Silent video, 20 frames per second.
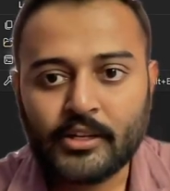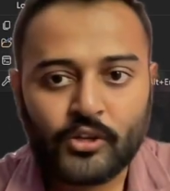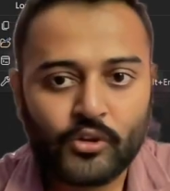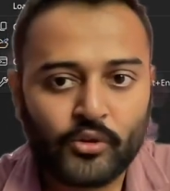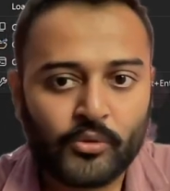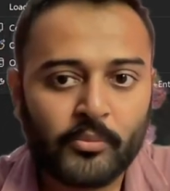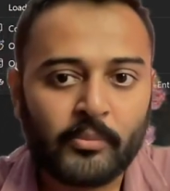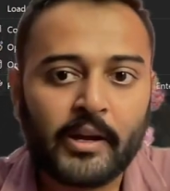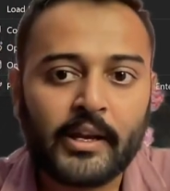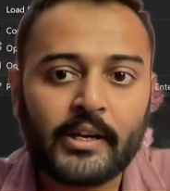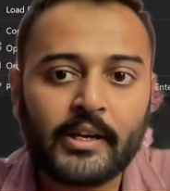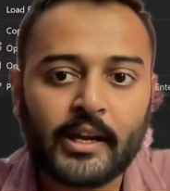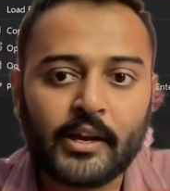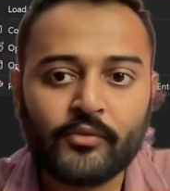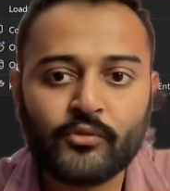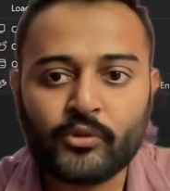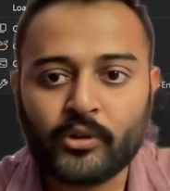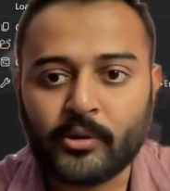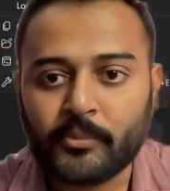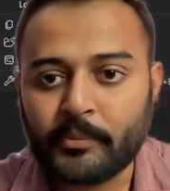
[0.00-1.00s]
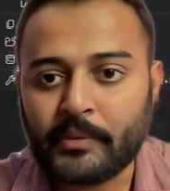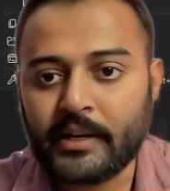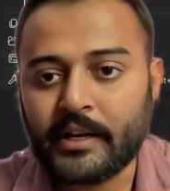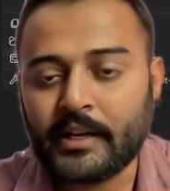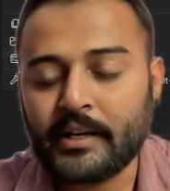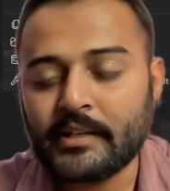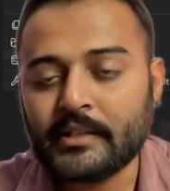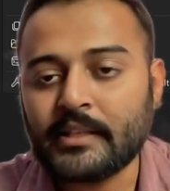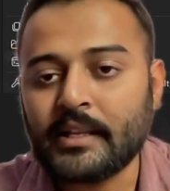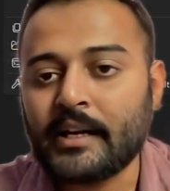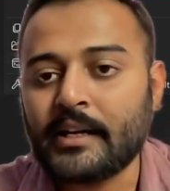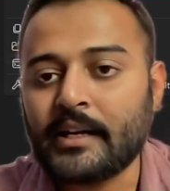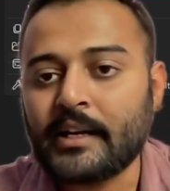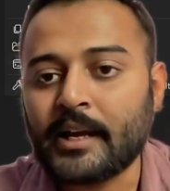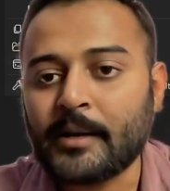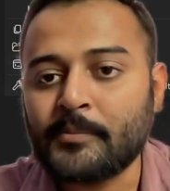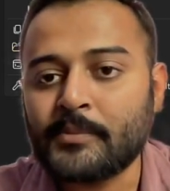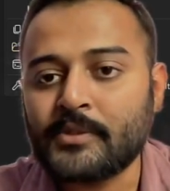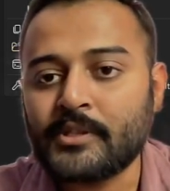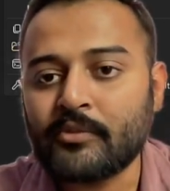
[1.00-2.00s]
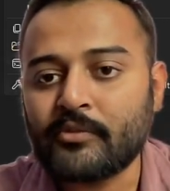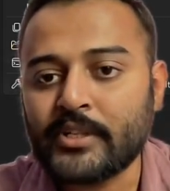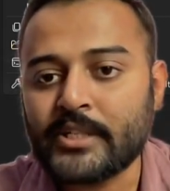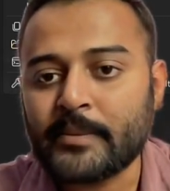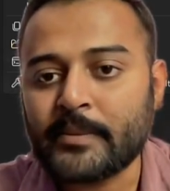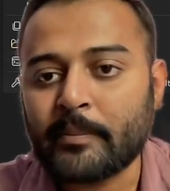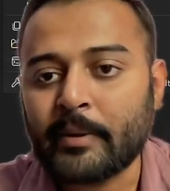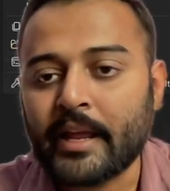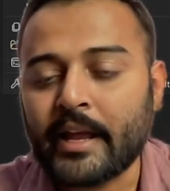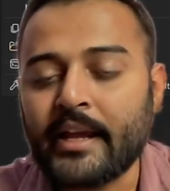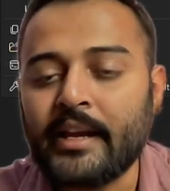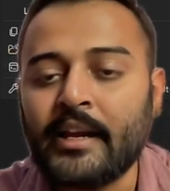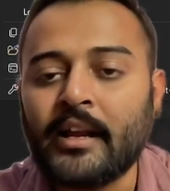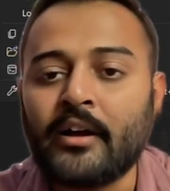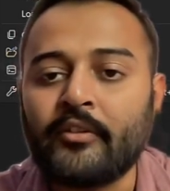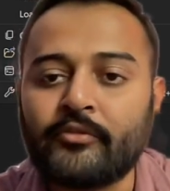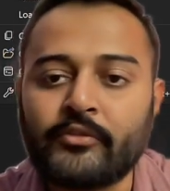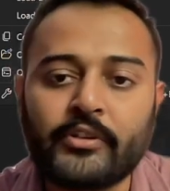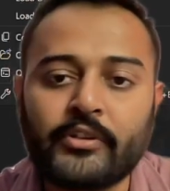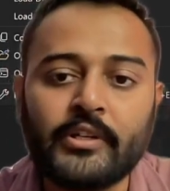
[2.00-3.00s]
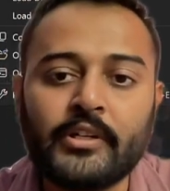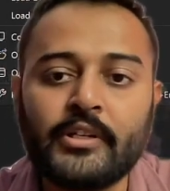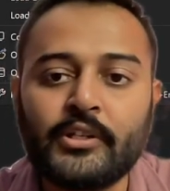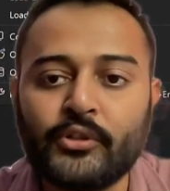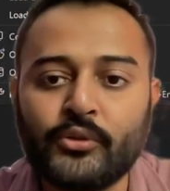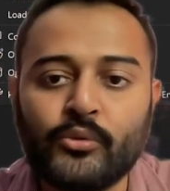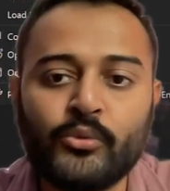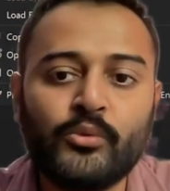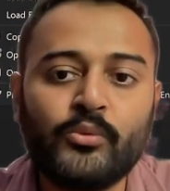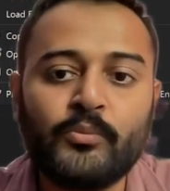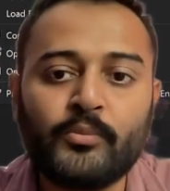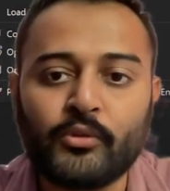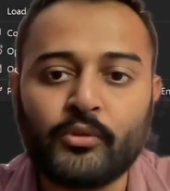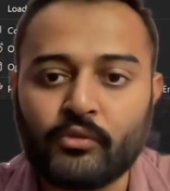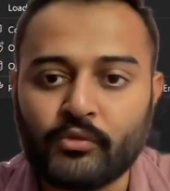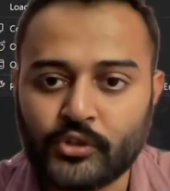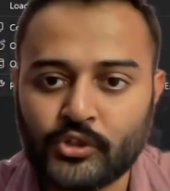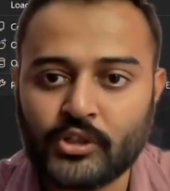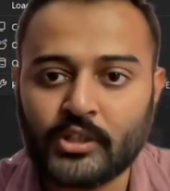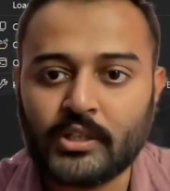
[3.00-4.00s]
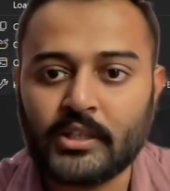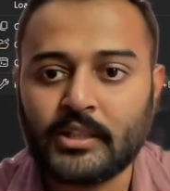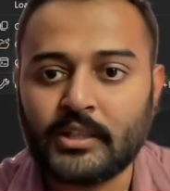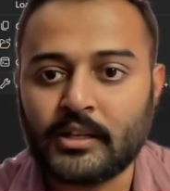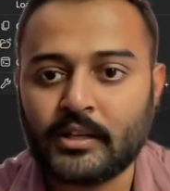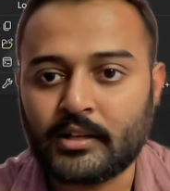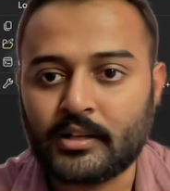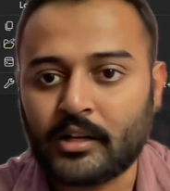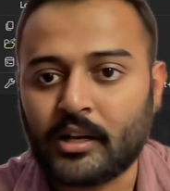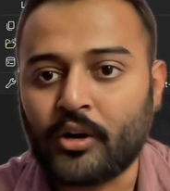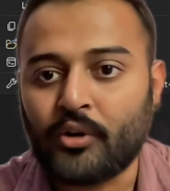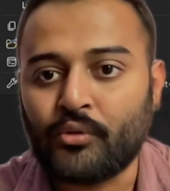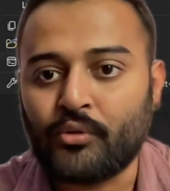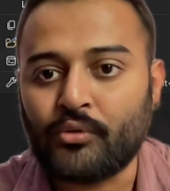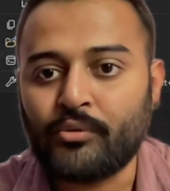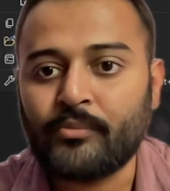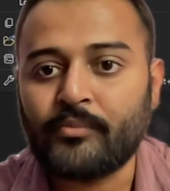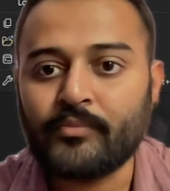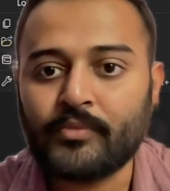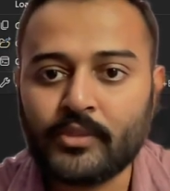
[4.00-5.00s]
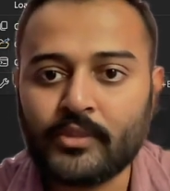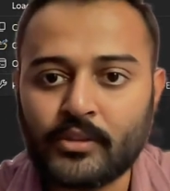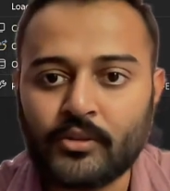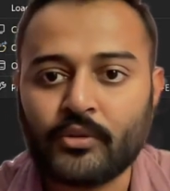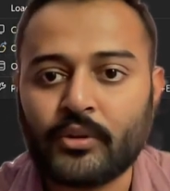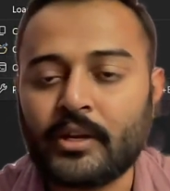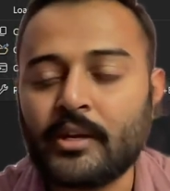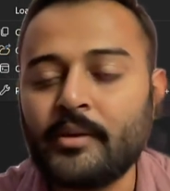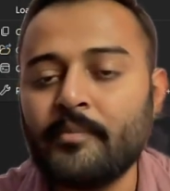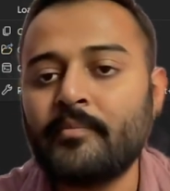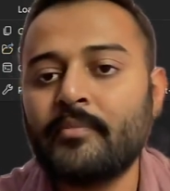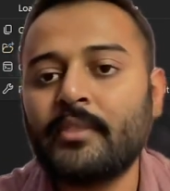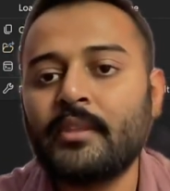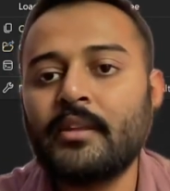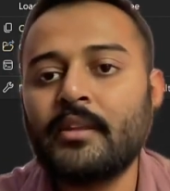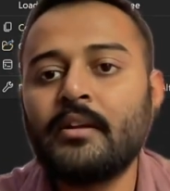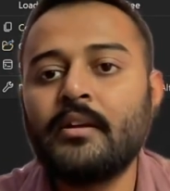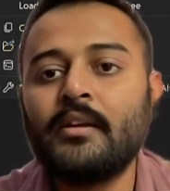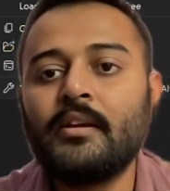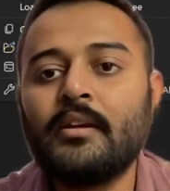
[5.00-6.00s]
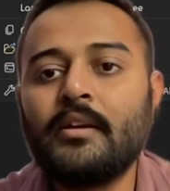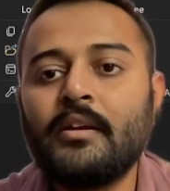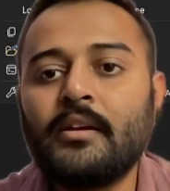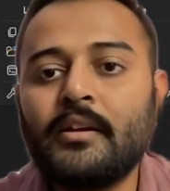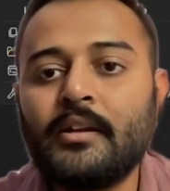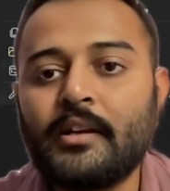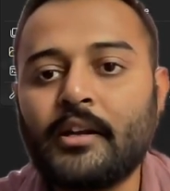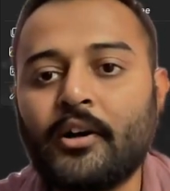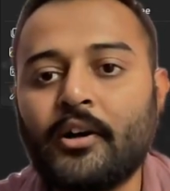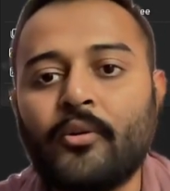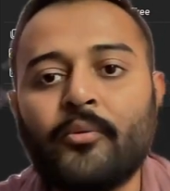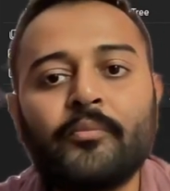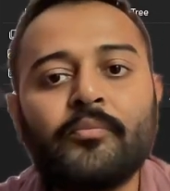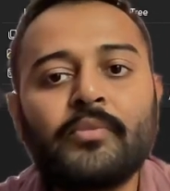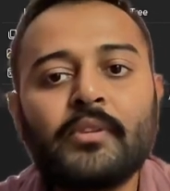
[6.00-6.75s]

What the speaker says: You might have to update that app service plan after you provision in the cloud. Okay. Now,